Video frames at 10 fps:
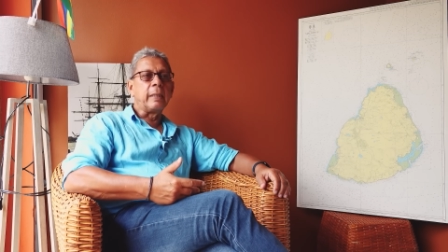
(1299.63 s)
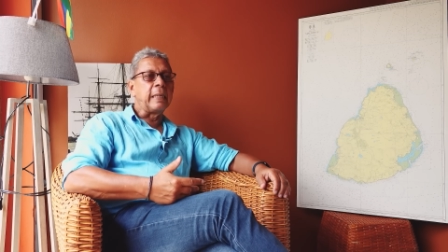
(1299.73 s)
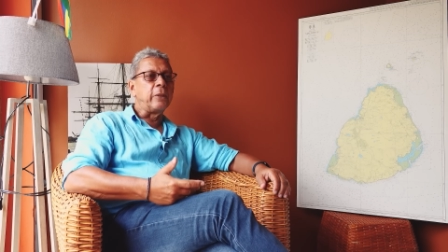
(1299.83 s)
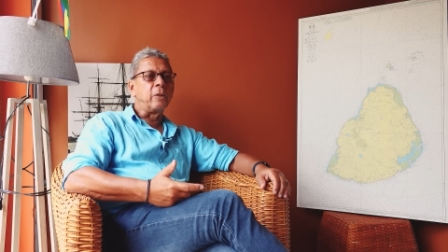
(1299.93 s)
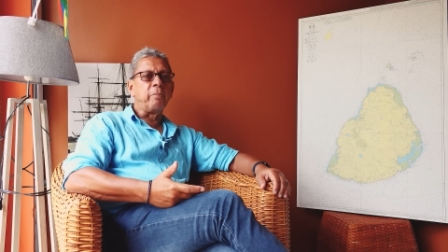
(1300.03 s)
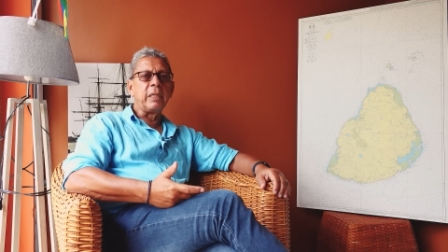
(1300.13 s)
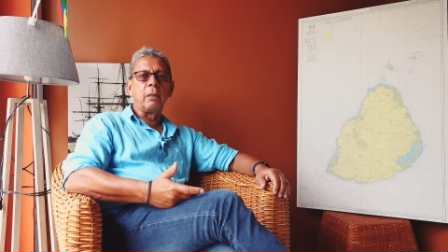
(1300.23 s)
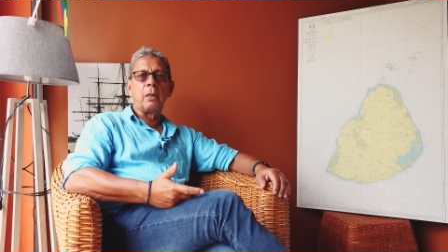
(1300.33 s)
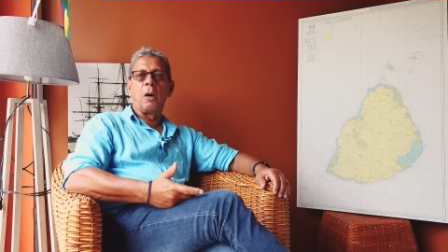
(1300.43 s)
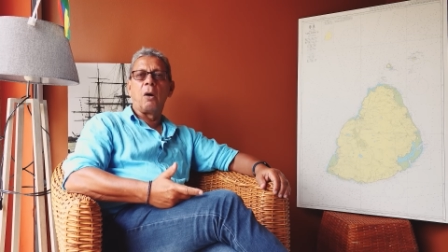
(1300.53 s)
in the
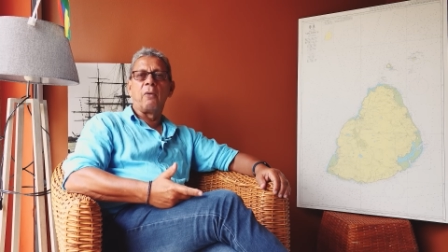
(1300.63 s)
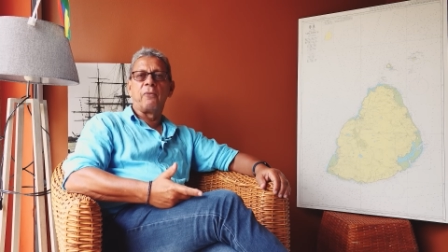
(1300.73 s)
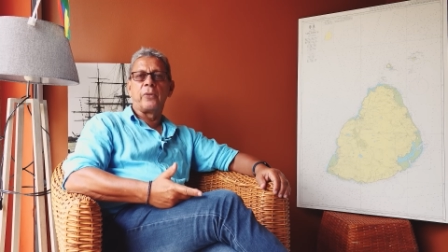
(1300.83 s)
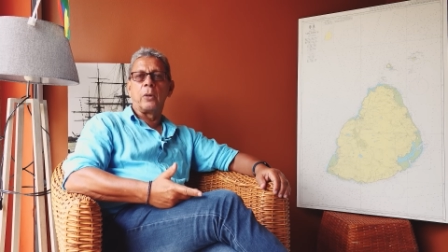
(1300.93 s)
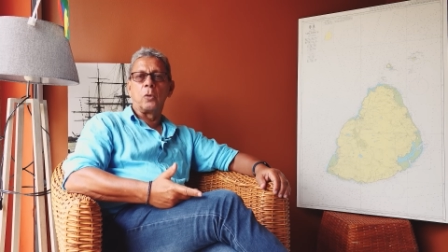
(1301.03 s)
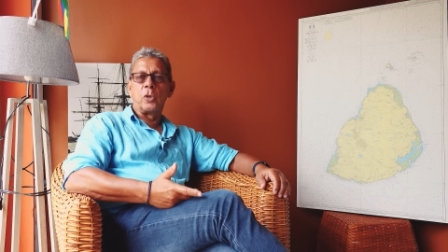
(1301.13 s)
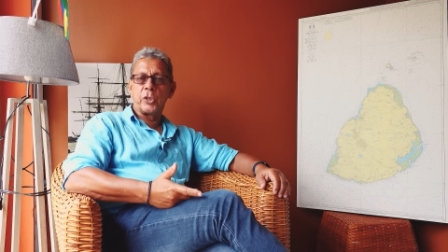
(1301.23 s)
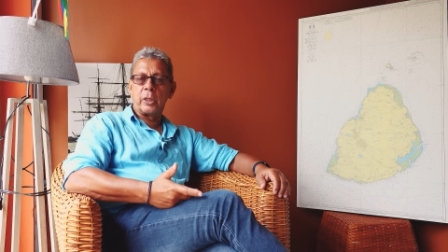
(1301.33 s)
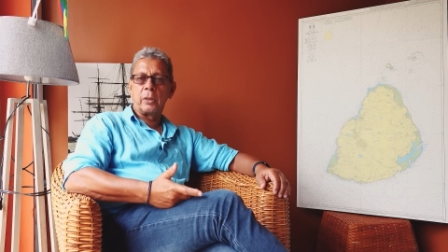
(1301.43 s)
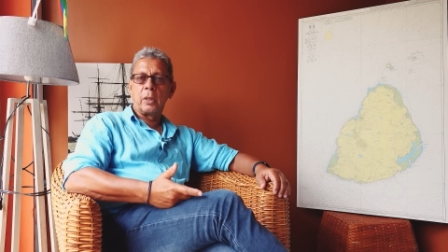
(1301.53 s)
middle of the
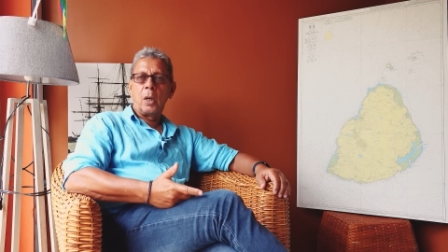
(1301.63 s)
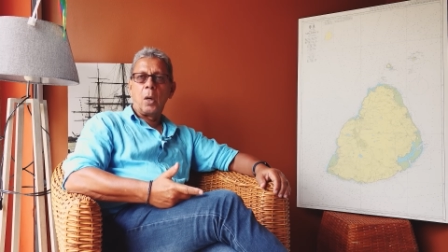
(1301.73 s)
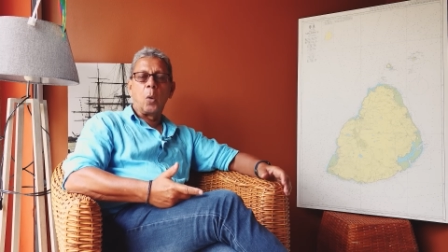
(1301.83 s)
ocean